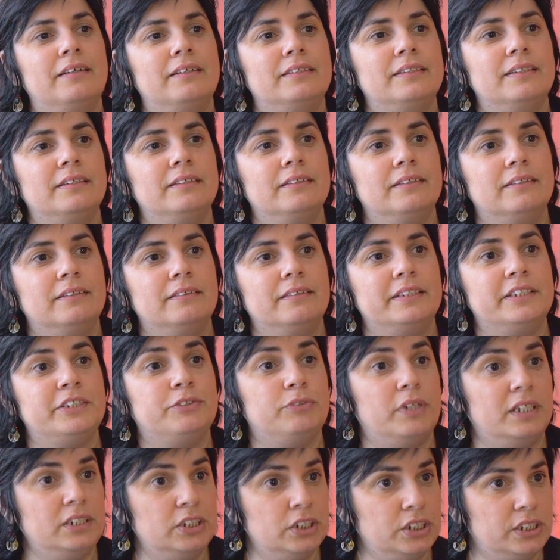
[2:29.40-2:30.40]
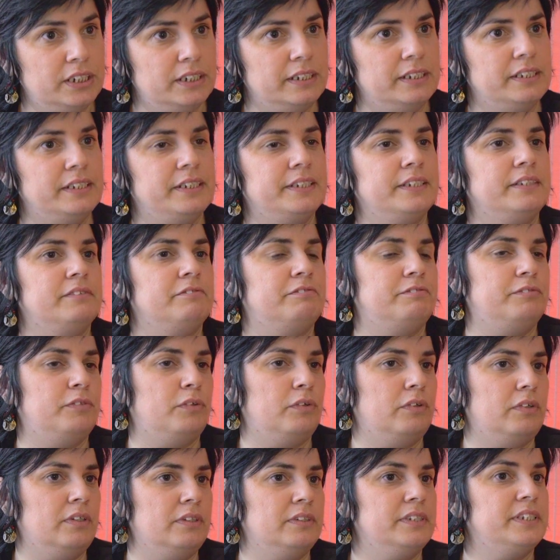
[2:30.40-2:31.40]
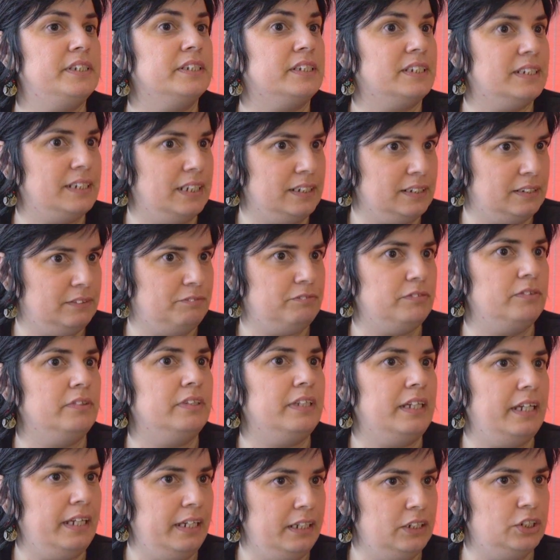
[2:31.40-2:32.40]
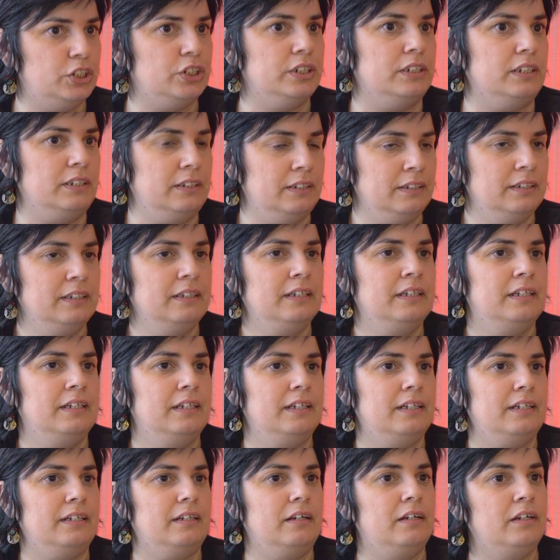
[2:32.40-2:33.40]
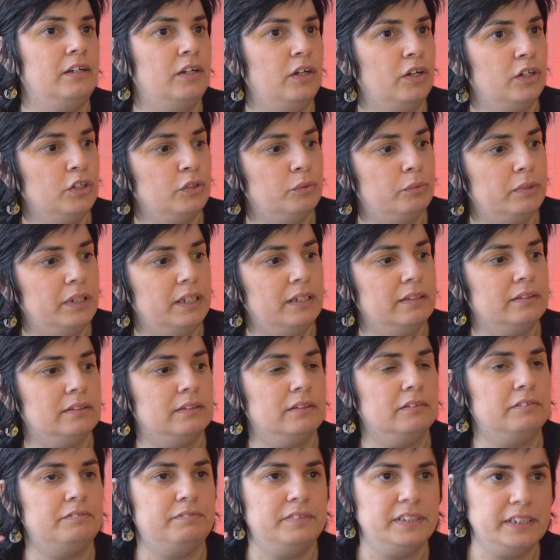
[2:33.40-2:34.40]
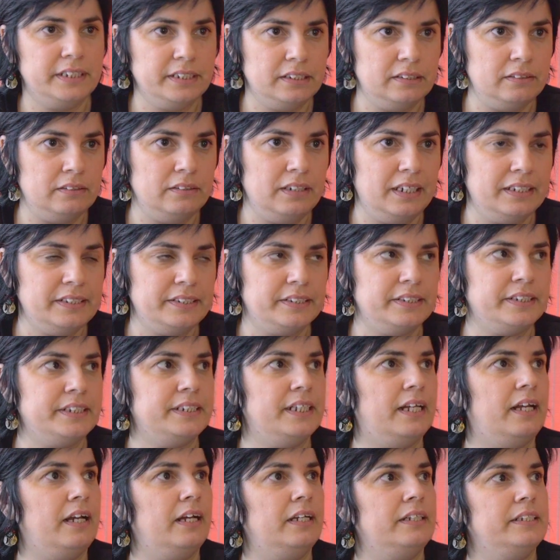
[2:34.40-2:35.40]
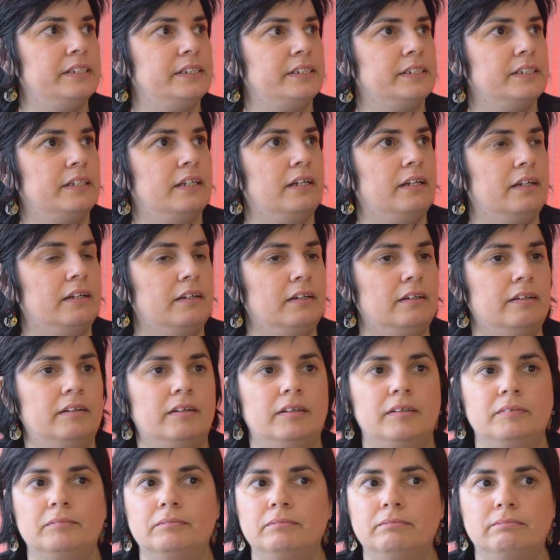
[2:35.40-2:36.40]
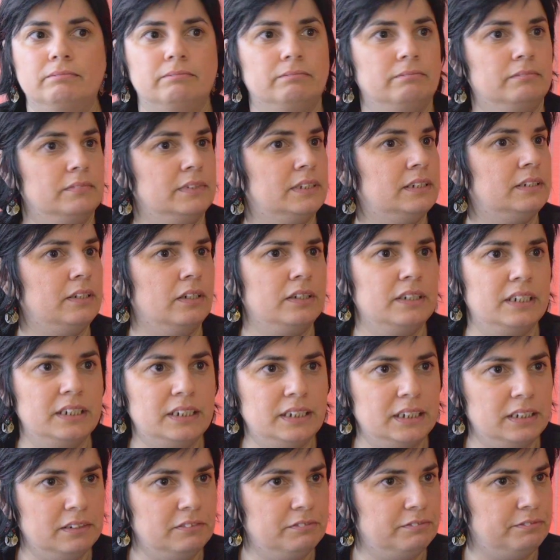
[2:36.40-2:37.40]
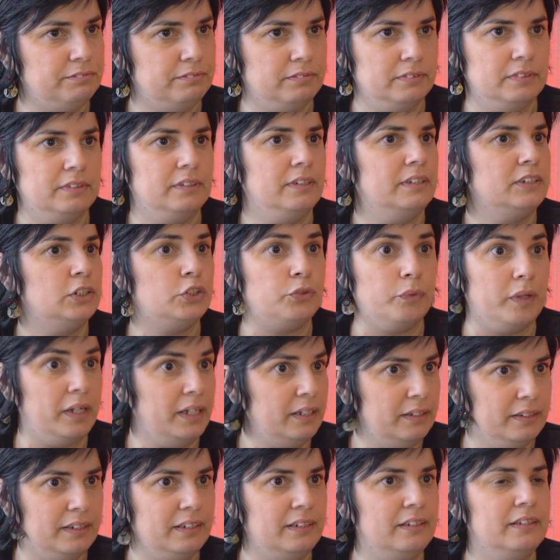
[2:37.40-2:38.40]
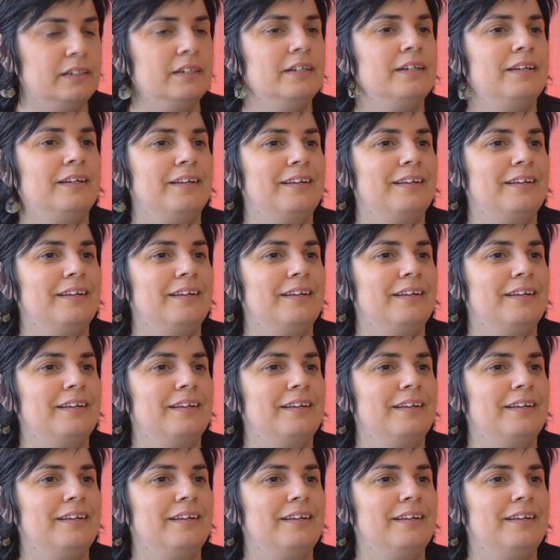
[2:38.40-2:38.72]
uh, strategies for successful aging, along with physical exercise, uh, cognitive training,